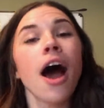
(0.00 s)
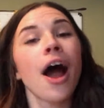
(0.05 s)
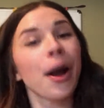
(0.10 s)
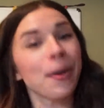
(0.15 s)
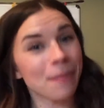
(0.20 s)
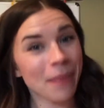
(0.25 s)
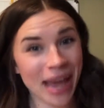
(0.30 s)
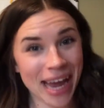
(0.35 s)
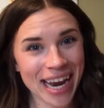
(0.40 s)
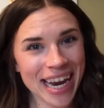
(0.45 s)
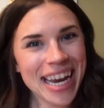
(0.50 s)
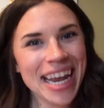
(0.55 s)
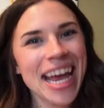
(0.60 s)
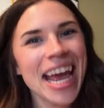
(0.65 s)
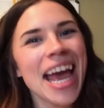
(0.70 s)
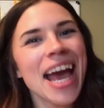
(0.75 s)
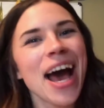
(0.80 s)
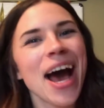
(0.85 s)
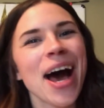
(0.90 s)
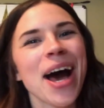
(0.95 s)
are made,
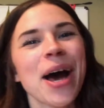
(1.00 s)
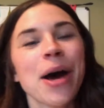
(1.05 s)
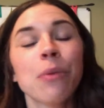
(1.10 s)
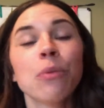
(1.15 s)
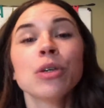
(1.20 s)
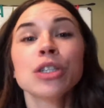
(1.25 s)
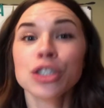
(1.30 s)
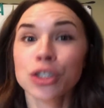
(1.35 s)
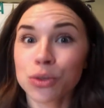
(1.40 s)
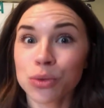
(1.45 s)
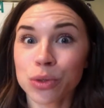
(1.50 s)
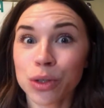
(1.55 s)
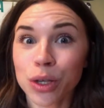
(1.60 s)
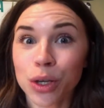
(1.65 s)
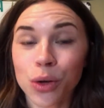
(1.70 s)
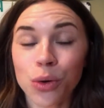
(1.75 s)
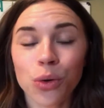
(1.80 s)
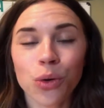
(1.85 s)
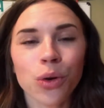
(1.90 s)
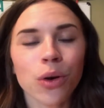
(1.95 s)
which is
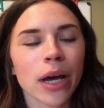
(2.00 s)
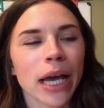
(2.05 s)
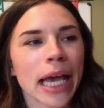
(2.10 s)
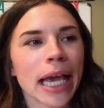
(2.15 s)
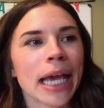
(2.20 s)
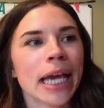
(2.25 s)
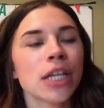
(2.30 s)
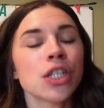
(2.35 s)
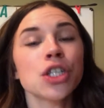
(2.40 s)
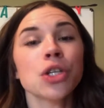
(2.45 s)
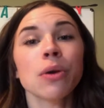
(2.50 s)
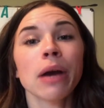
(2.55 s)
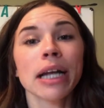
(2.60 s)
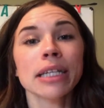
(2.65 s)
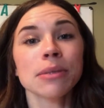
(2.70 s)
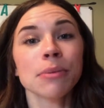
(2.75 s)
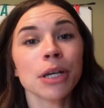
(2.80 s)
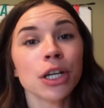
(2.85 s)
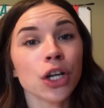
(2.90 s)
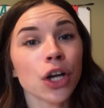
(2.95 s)
really cool. And you
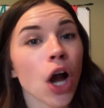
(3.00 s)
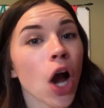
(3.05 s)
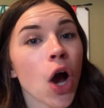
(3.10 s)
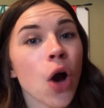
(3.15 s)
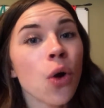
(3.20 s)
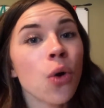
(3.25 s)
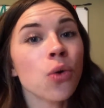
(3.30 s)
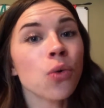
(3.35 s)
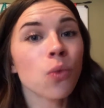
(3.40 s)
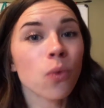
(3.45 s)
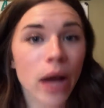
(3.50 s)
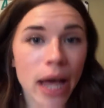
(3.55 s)
got to make your own